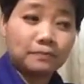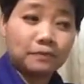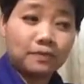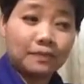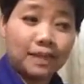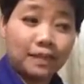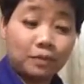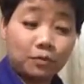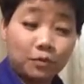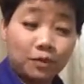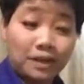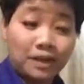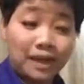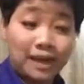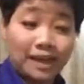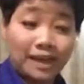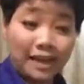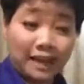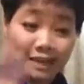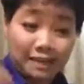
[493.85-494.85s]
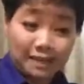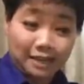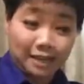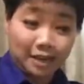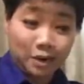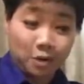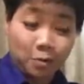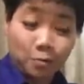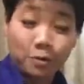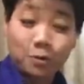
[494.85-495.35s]
That's when I had
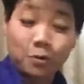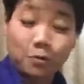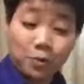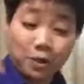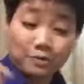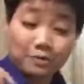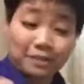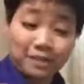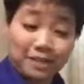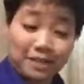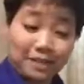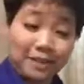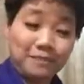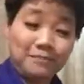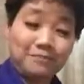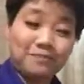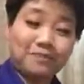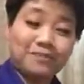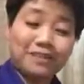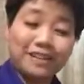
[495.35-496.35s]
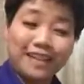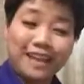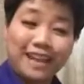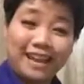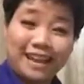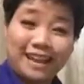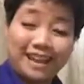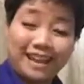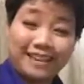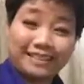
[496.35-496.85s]
a real website up,
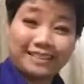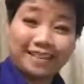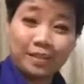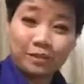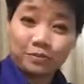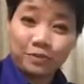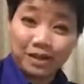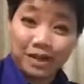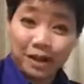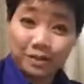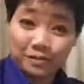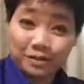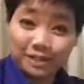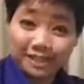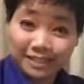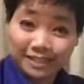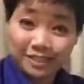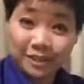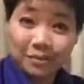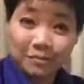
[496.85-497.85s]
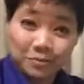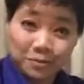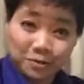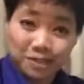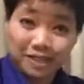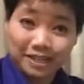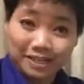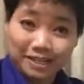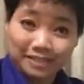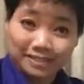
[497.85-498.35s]
and that's when I really start
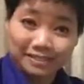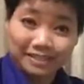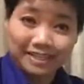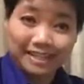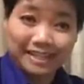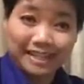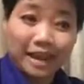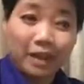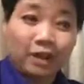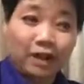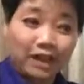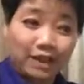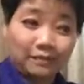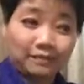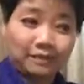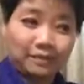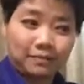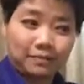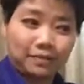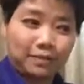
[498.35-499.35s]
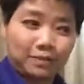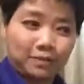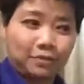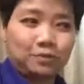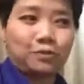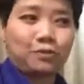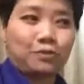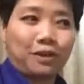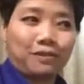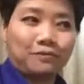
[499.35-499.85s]
pushing it, because then now I have something to
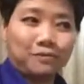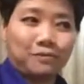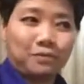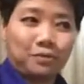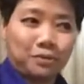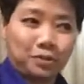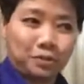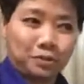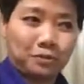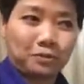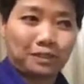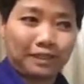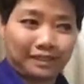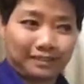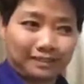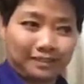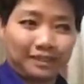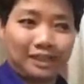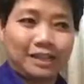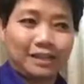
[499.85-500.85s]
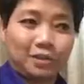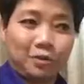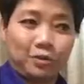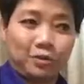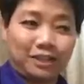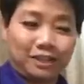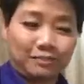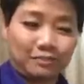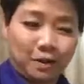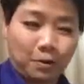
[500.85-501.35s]
drive people to, like, okay, go
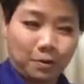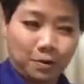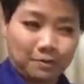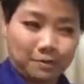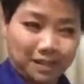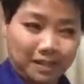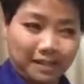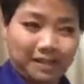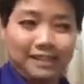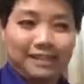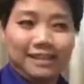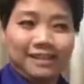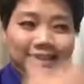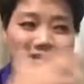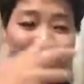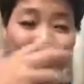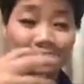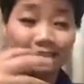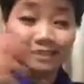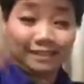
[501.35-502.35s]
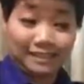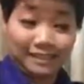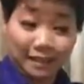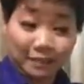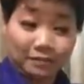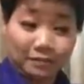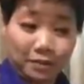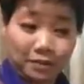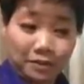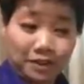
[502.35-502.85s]
look at my website. There's
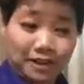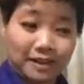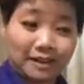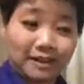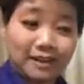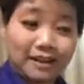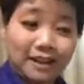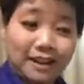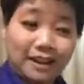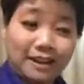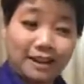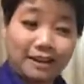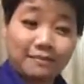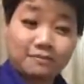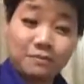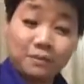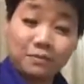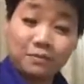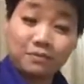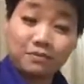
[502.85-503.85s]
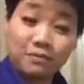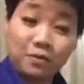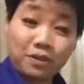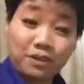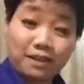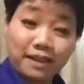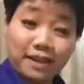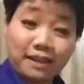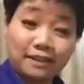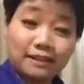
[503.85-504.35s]
stuff on there. But before
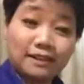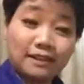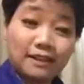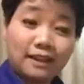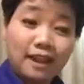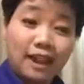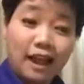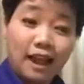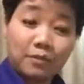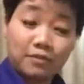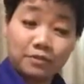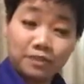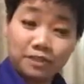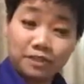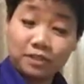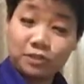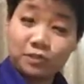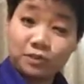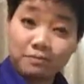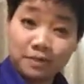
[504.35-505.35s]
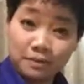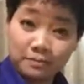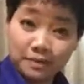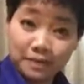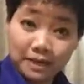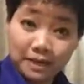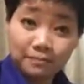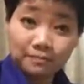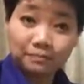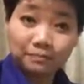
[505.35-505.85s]
that, I was just doing my meetup.